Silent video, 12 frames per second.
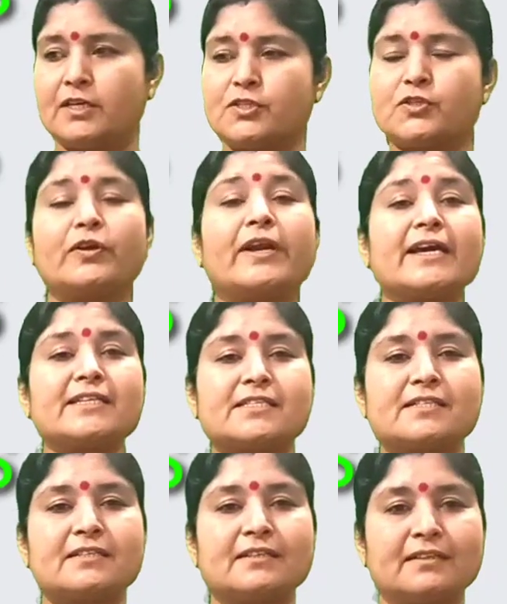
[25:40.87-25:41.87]
So
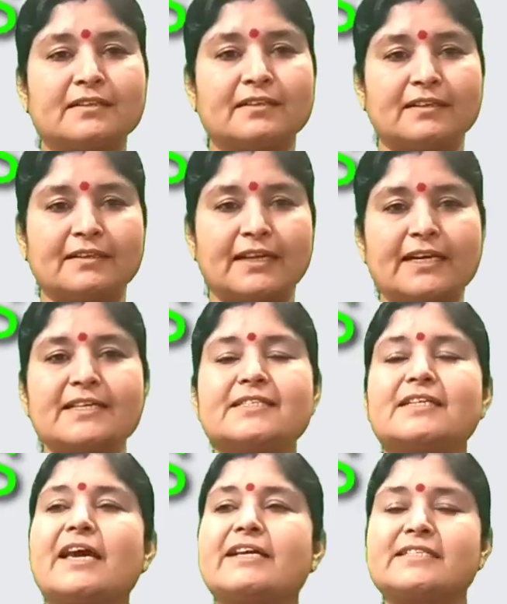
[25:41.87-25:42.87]
next, that
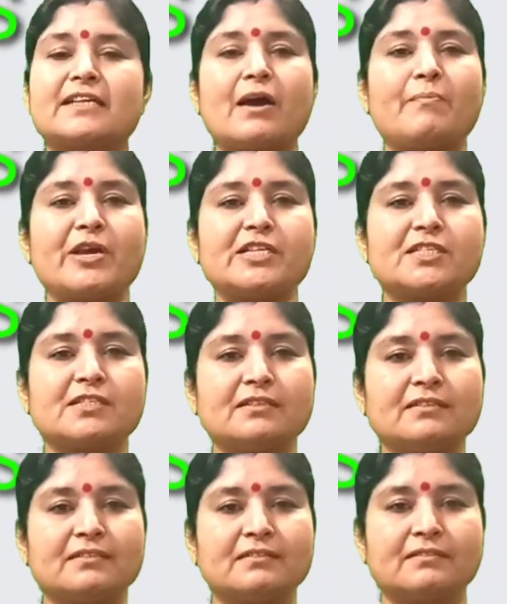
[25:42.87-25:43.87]
is exclamation
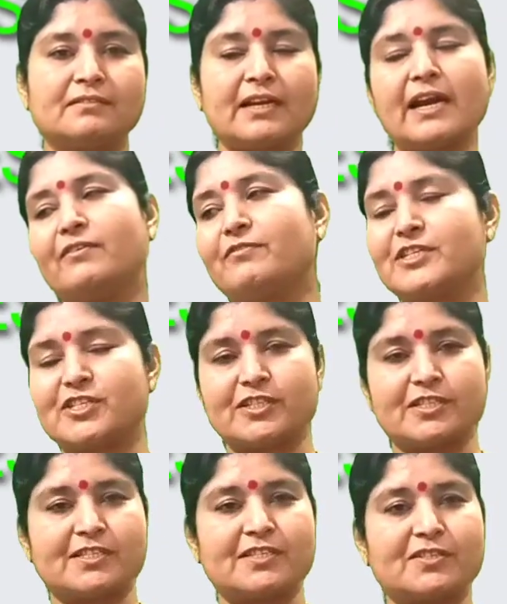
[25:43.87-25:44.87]
and
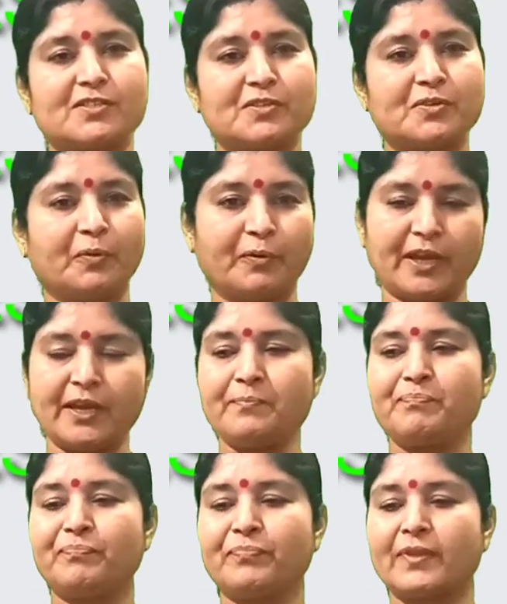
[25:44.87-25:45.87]
wishes.
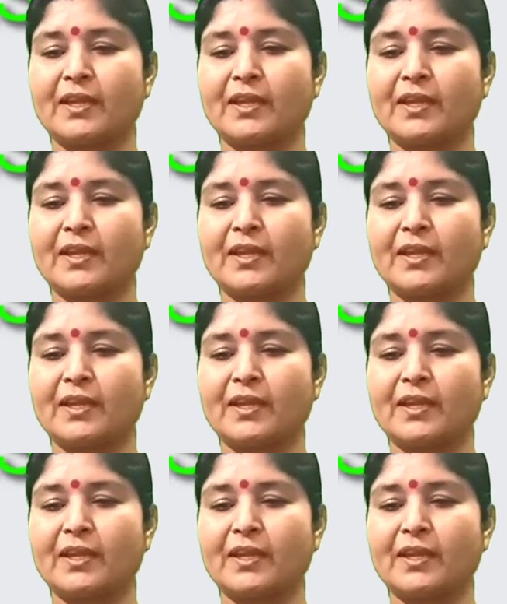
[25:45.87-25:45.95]
Okay.